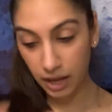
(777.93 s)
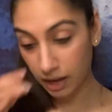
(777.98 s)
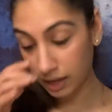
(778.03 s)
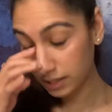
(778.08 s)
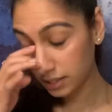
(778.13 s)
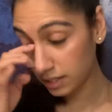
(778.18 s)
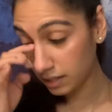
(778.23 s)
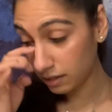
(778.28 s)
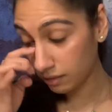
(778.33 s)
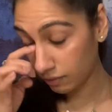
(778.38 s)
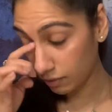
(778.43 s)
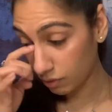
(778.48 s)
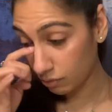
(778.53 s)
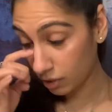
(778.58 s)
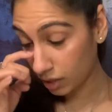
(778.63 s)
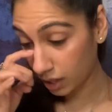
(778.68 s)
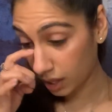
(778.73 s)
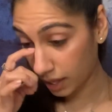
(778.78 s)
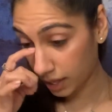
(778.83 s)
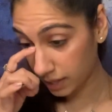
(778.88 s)
I didn't even
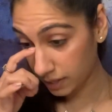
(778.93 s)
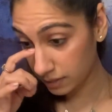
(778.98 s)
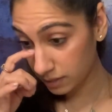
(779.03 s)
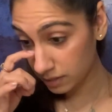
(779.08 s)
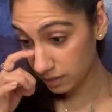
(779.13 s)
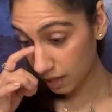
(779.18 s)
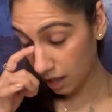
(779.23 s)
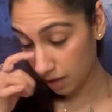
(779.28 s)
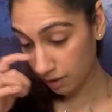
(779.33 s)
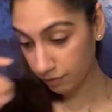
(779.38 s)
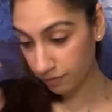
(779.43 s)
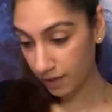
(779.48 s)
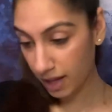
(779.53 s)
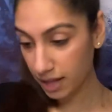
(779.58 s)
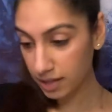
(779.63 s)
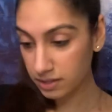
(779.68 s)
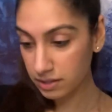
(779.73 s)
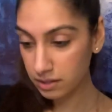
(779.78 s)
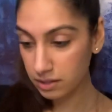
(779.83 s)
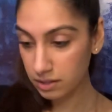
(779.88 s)
realize how
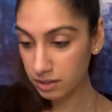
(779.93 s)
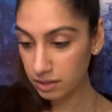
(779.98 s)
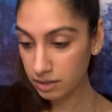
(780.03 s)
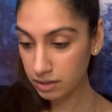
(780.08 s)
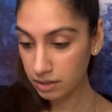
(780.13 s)
fast